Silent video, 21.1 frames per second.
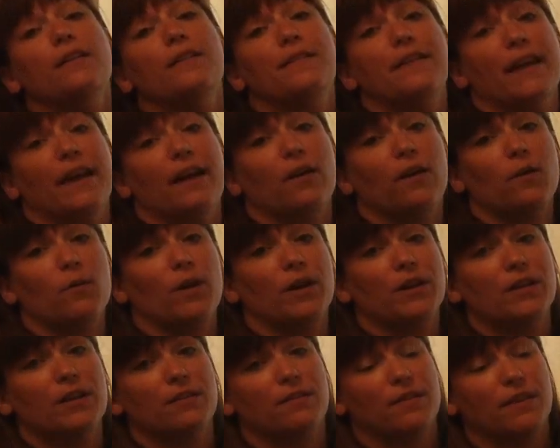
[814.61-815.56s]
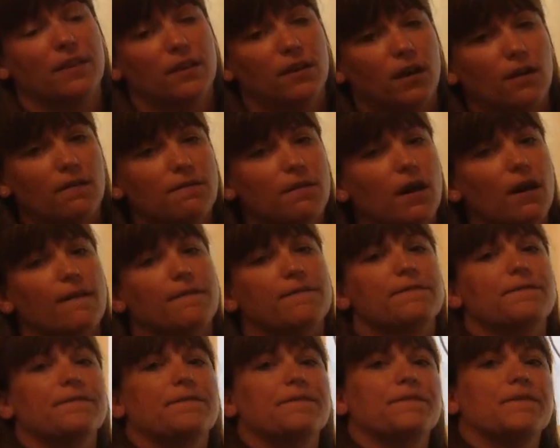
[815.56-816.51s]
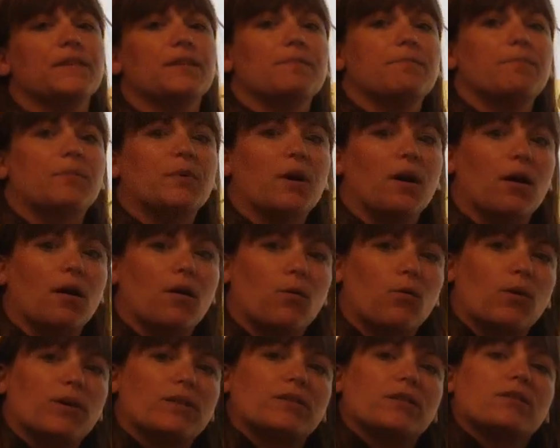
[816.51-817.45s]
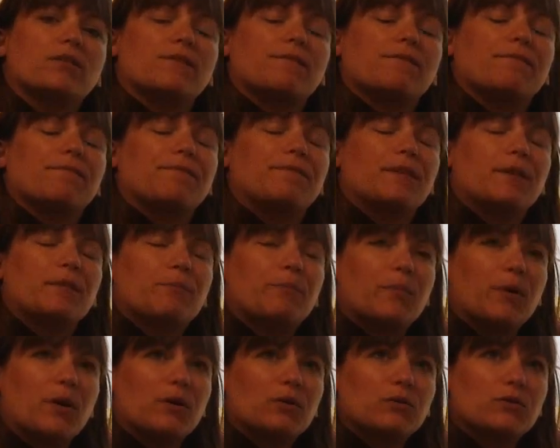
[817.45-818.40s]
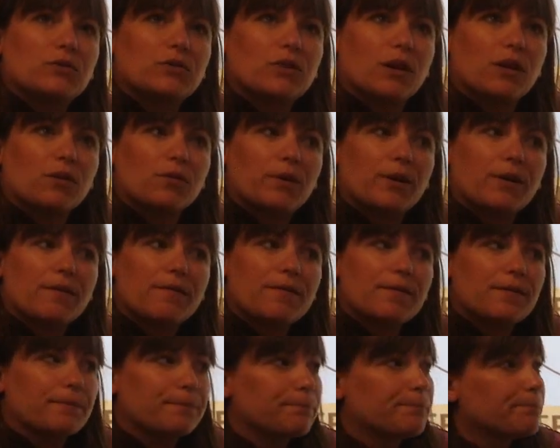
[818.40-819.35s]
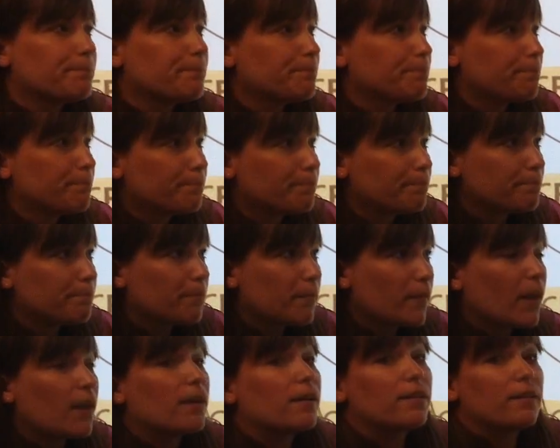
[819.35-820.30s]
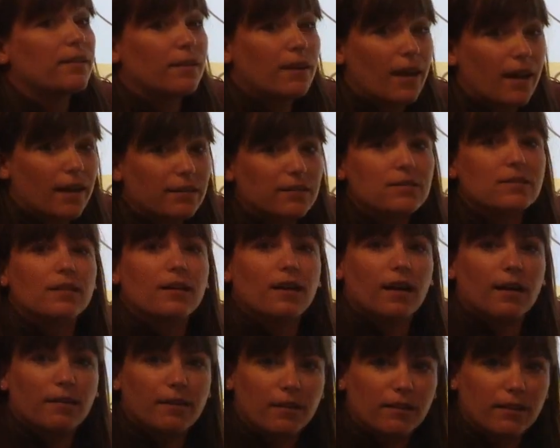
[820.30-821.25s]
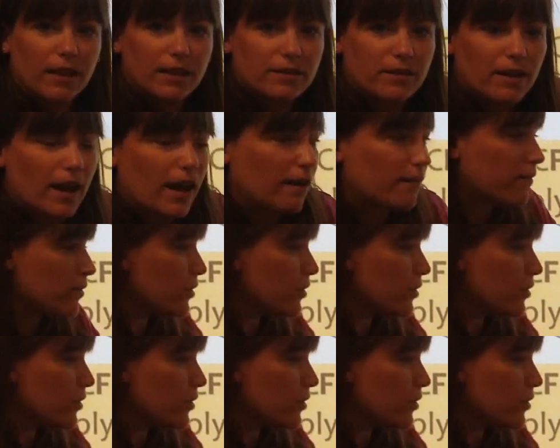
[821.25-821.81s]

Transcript: Now I want you to think of a football. What does a football start with? Yes, the letter F.